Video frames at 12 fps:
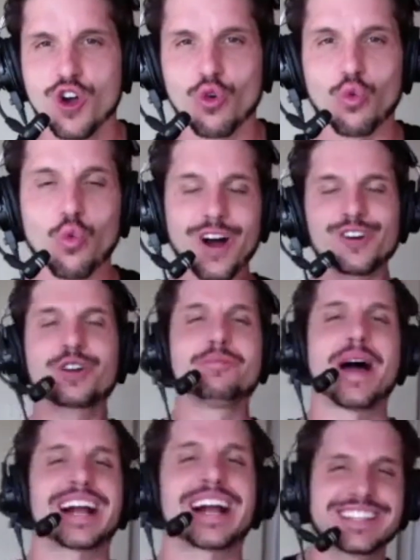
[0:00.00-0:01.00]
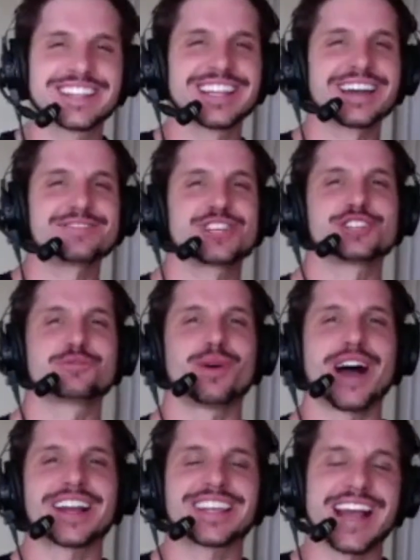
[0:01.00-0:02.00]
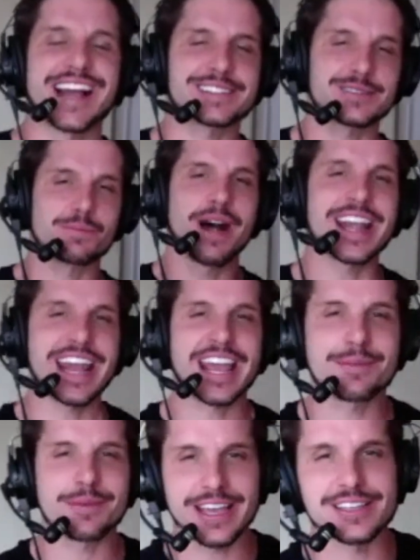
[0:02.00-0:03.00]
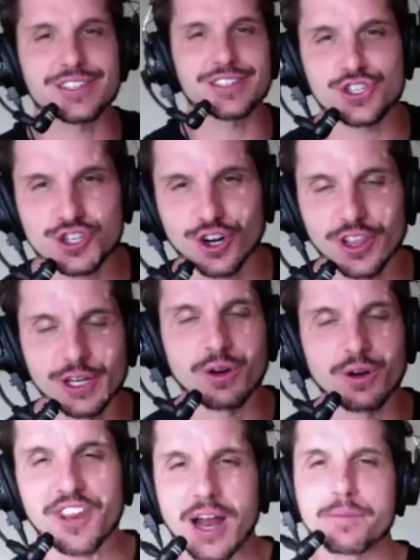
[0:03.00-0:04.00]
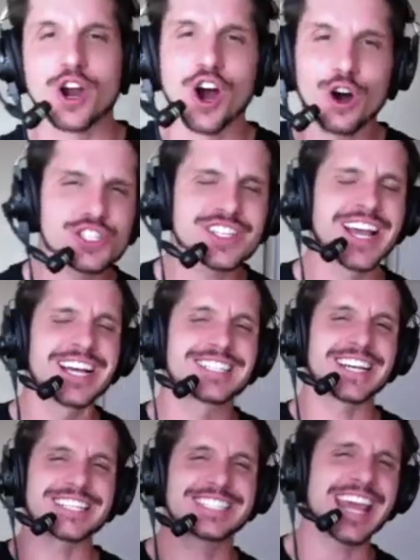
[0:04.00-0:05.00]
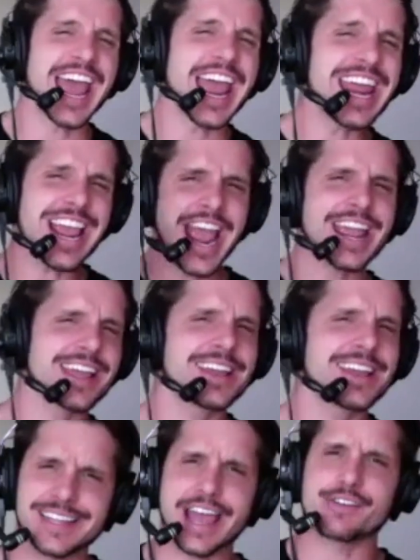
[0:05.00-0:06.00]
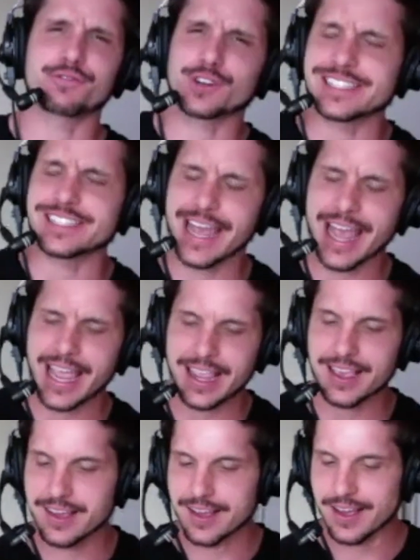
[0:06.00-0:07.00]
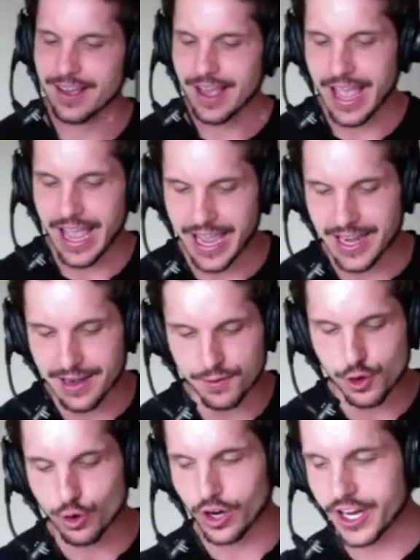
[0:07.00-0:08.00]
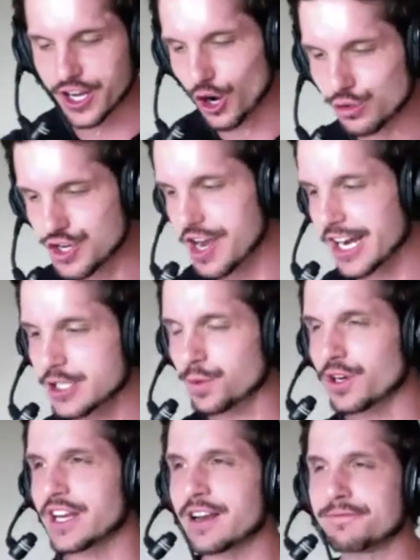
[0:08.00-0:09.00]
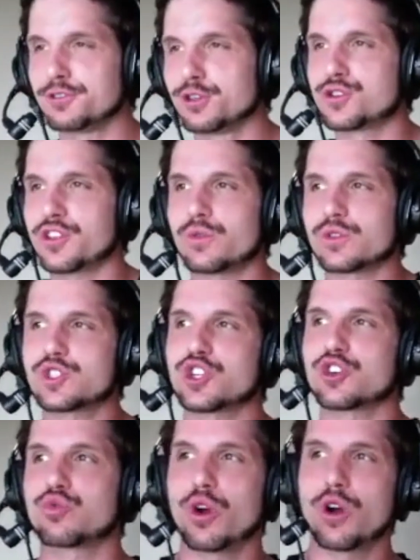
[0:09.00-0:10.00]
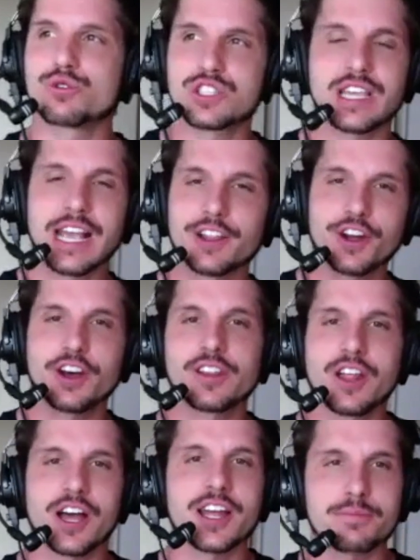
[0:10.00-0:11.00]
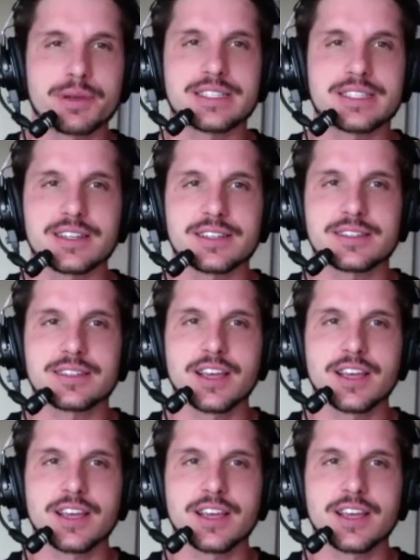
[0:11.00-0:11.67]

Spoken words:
Welcome back to the Life Changer Podcast. My name is Sterling Griffin. I'm your host today and every day. And if you are a coach, an expert, an influencer that wants to grow and scale an online business,